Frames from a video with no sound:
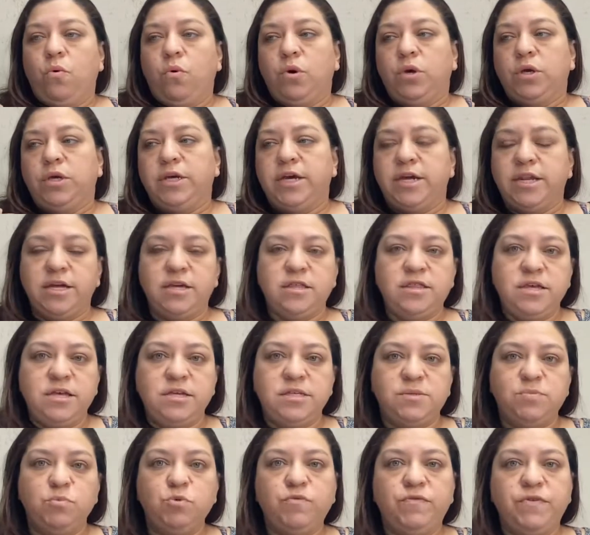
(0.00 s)
getting
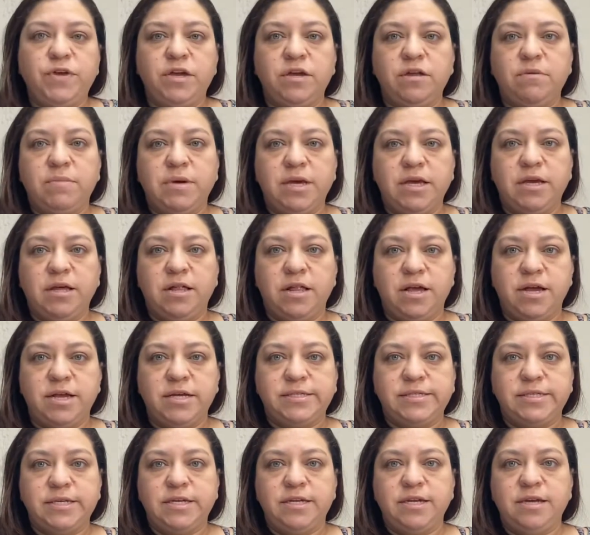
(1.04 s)
things moving in my
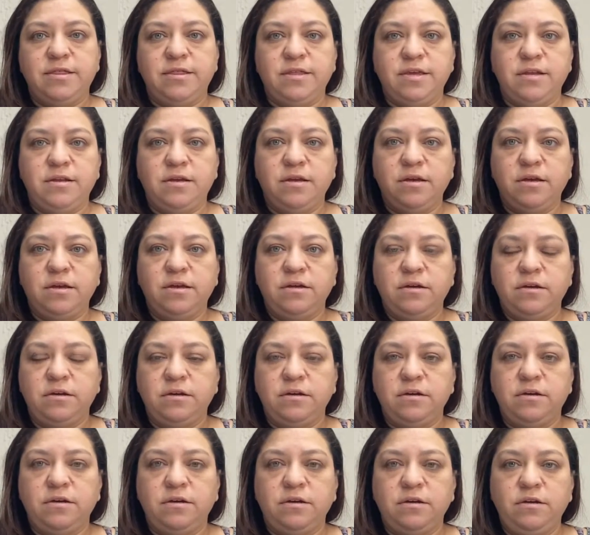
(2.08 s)
closet and then,
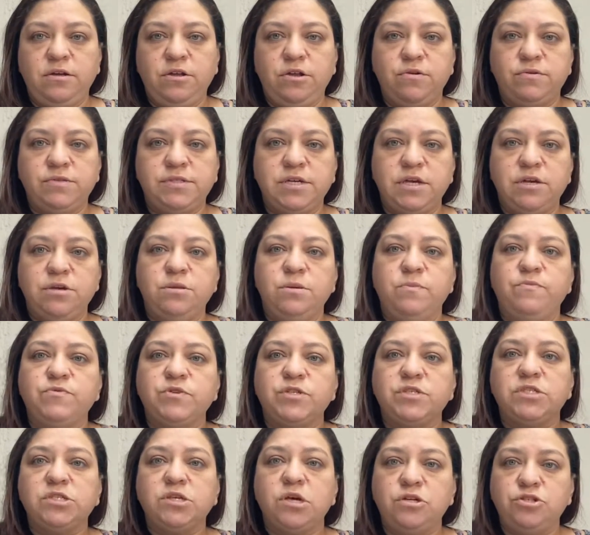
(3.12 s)
you know, selling them for
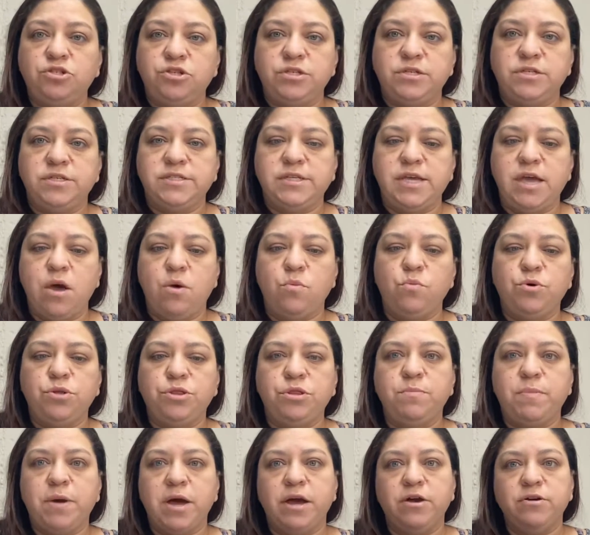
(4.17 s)
such a discount. Would
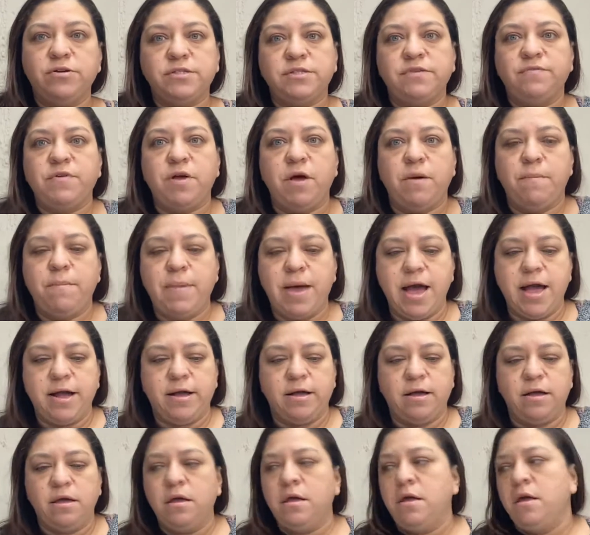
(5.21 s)
the buyers have come
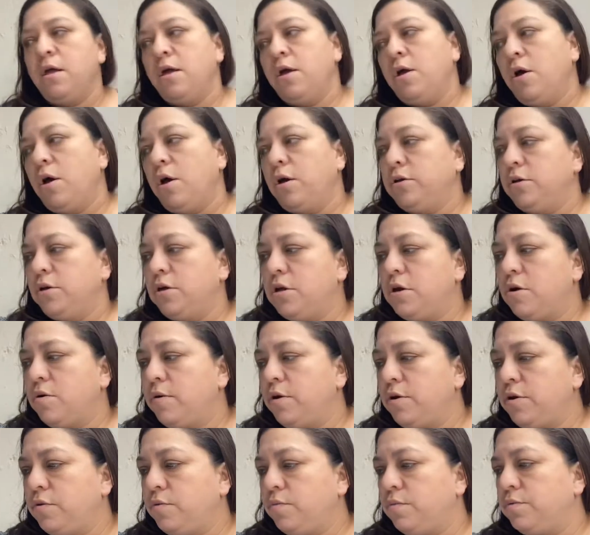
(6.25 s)
back? You know,
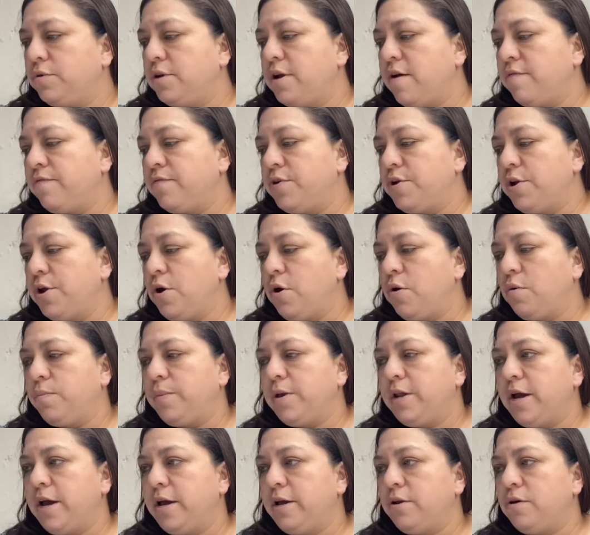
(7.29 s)
you will never know,
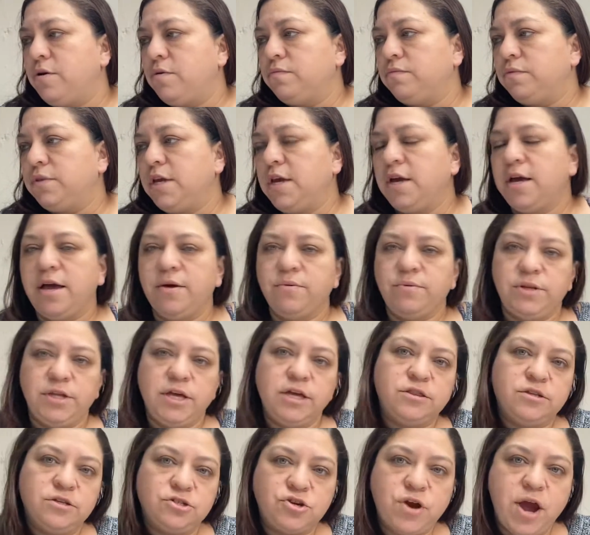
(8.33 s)
but I don't think I would
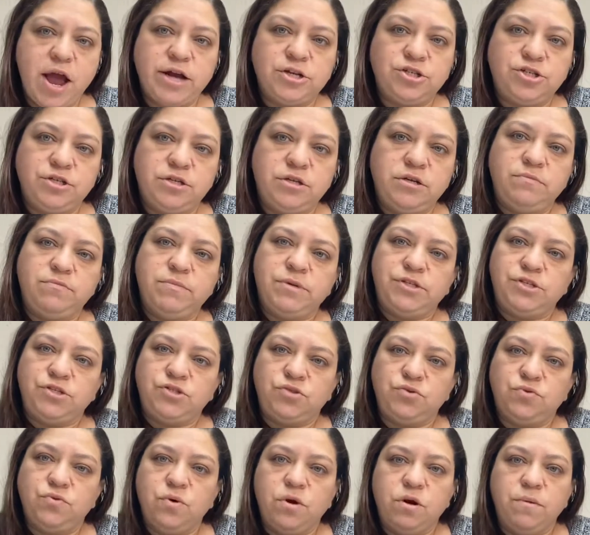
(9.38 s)
get the traction in my
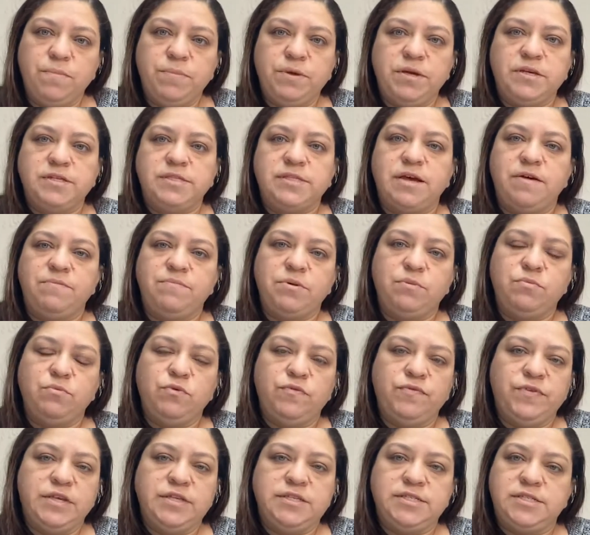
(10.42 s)
store because I've been
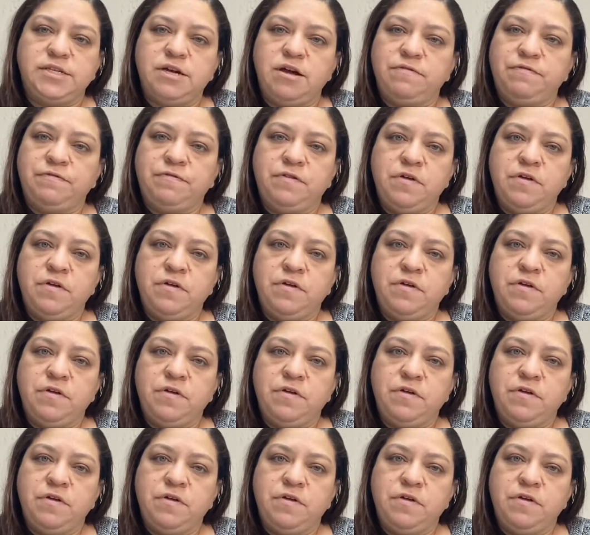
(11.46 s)
moving stuff